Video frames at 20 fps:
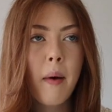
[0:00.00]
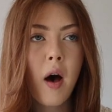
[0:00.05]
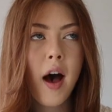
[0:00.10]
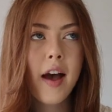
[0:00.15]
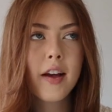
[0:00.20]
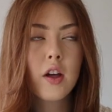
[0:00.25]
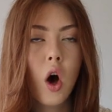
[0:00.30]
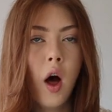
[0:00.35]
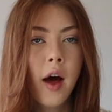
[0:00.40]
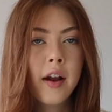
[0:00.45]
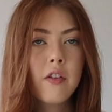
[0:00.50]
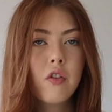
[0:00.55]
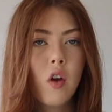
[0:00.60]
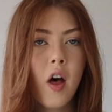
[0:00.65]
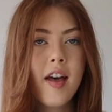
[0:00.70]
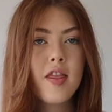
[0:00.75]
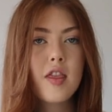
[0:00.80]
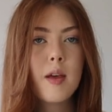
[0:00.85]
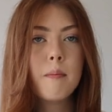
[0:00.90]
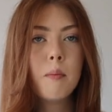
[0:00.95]
but I kind of
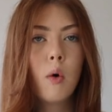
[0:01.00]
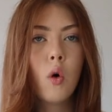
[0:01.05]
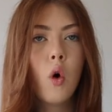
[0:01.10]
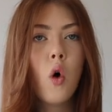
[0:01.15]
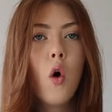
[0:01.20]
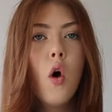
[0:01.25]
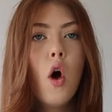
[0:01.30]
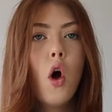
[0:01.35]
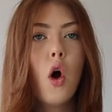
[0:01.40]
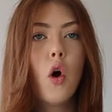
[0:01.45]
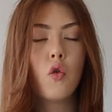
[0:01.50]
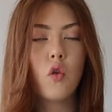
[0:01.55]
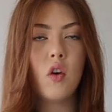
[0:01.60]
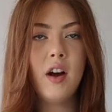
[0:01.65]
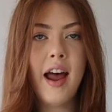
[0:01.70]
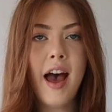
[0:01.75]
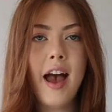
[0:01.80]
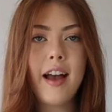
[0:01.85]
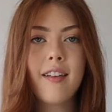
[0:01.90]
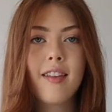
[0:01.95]
like the more
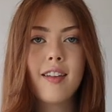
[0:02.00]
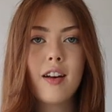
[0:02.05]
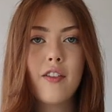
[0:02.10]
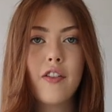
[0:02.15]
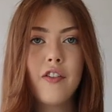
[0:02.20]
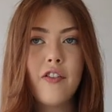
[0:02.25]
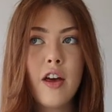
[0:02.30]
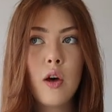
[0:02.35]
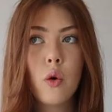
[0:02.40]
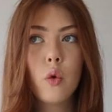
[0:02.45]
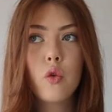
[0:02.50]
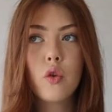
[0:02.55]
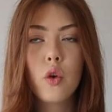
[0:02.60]
relaxed feel.